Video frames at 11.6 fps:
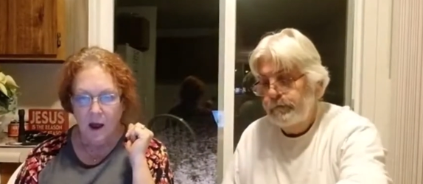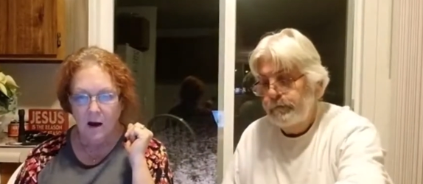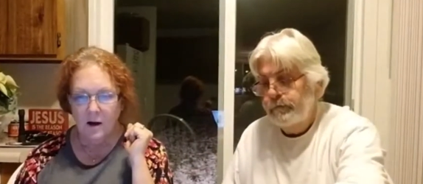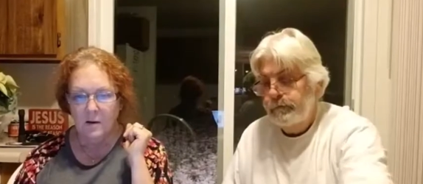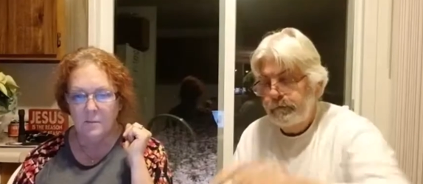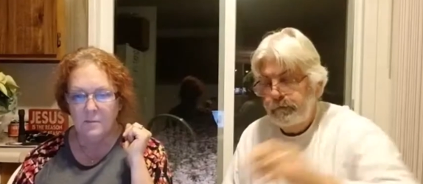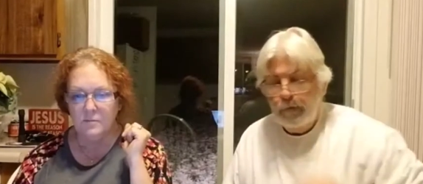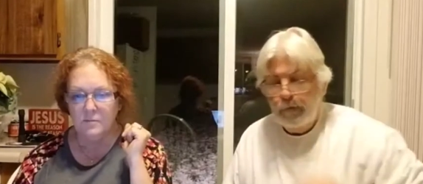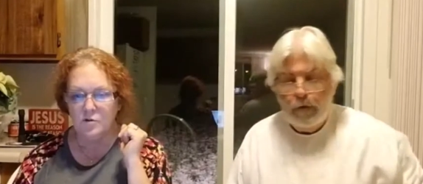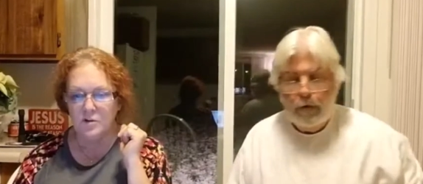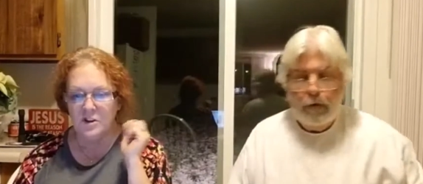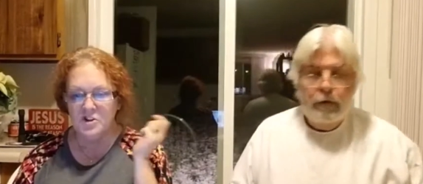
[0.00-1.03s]
Speaker 1: Um,
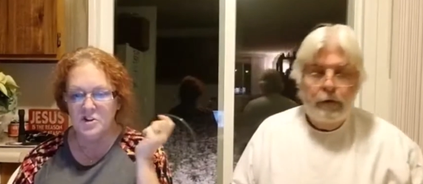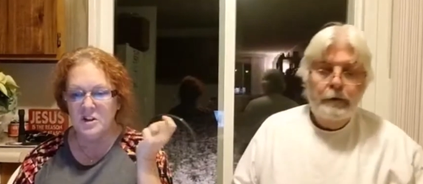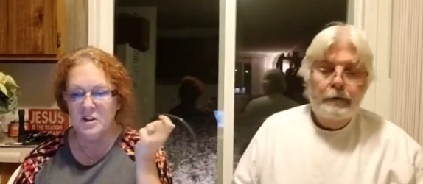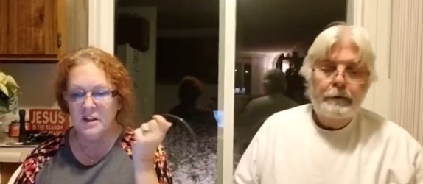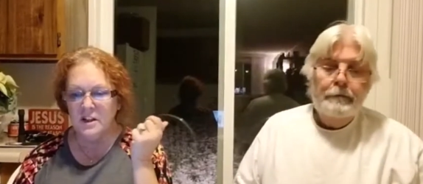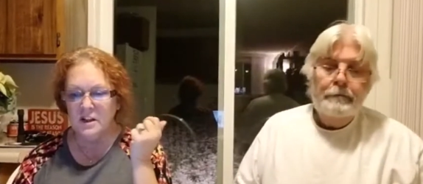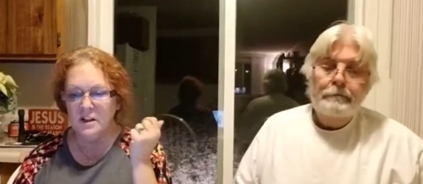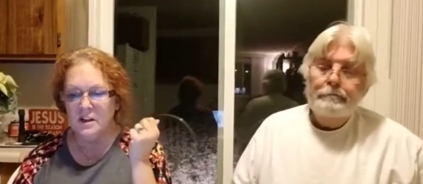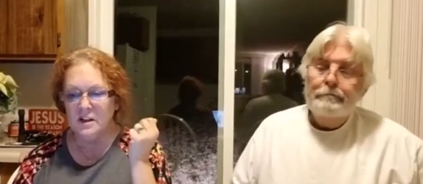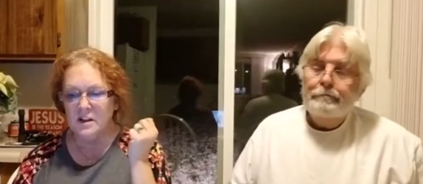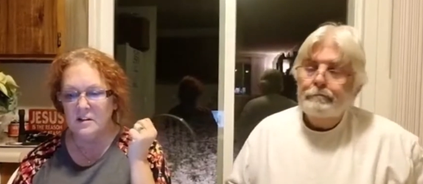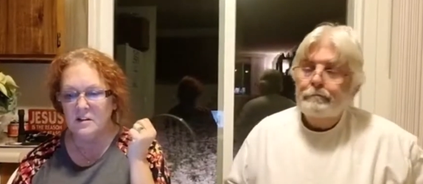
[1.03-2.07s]
traditionally,
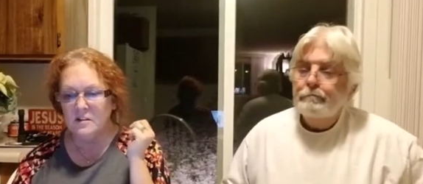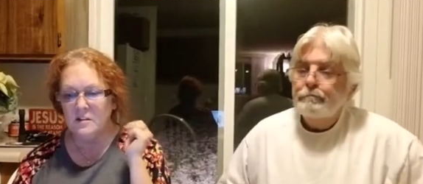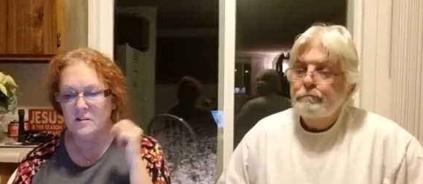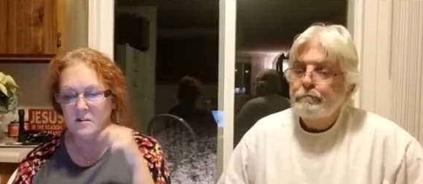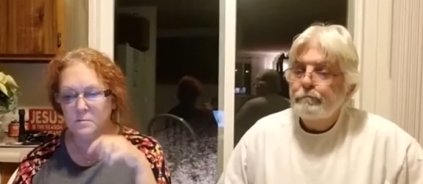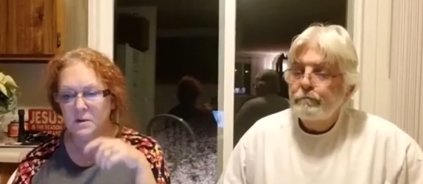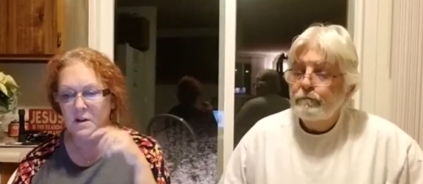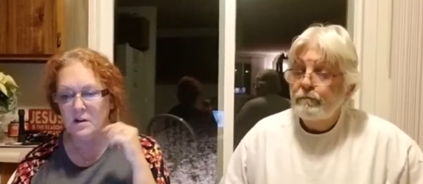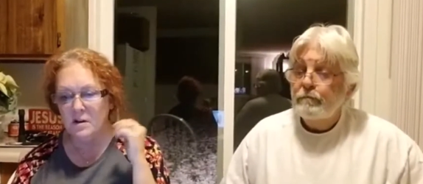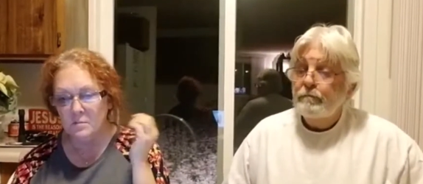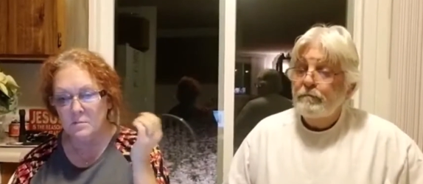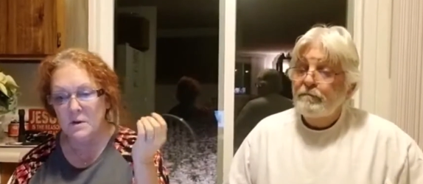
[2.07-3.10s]
it's been
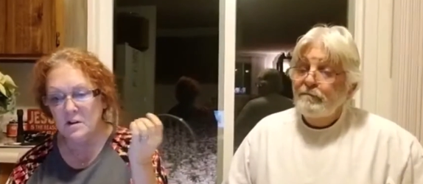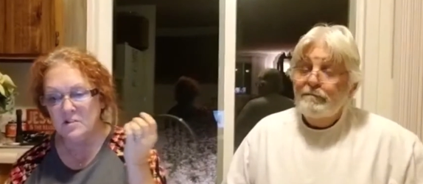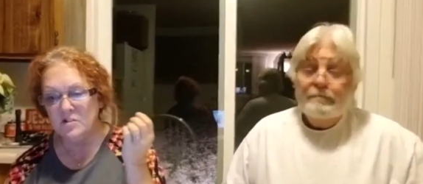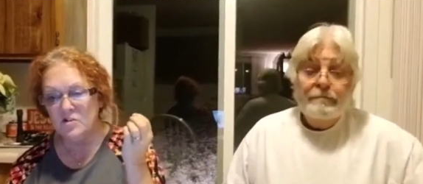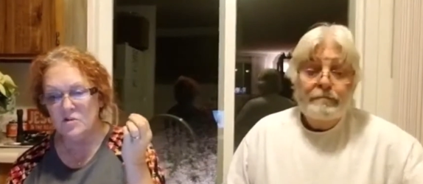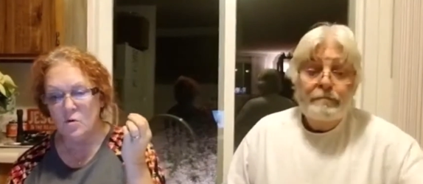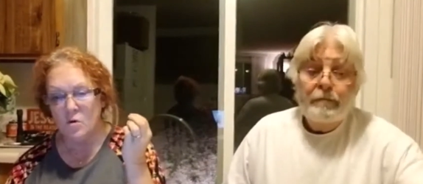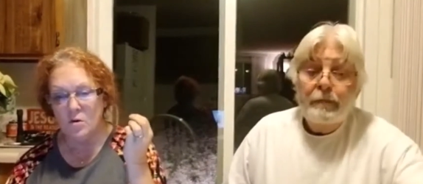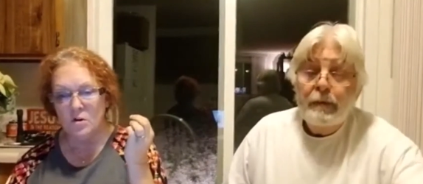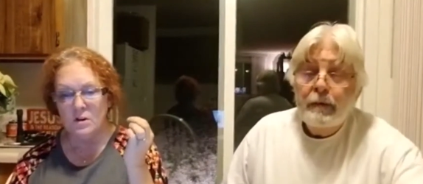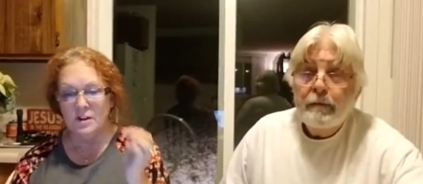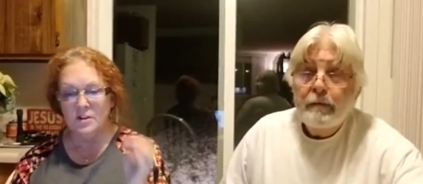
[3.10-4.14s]
administered
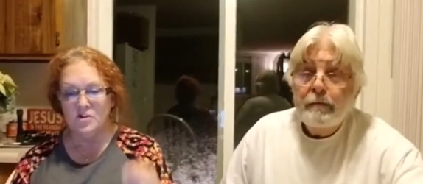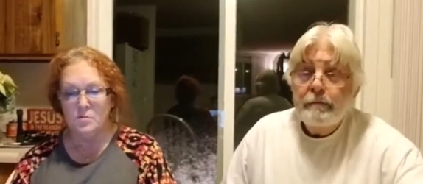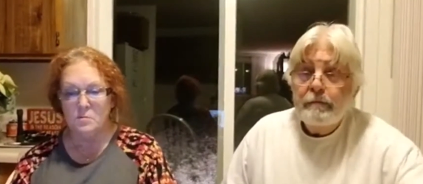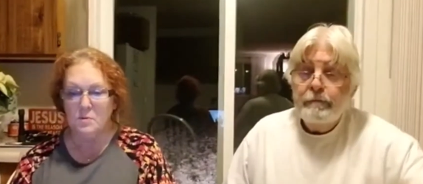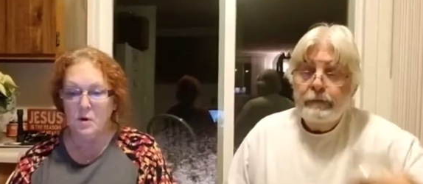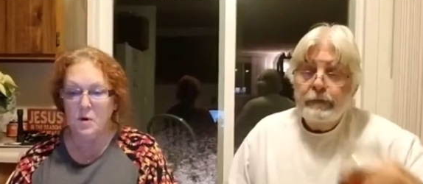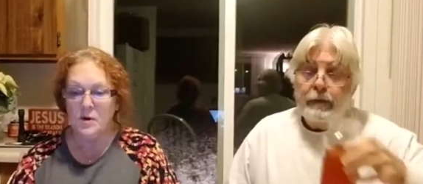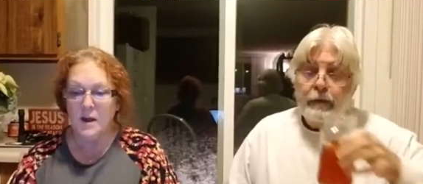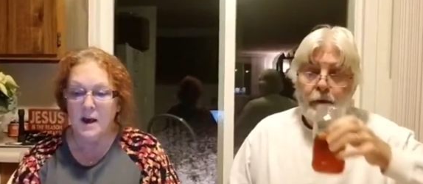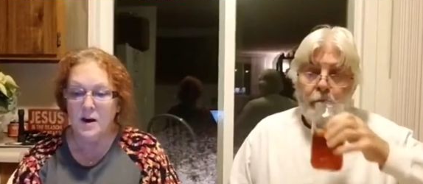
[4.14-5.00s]
orally to promote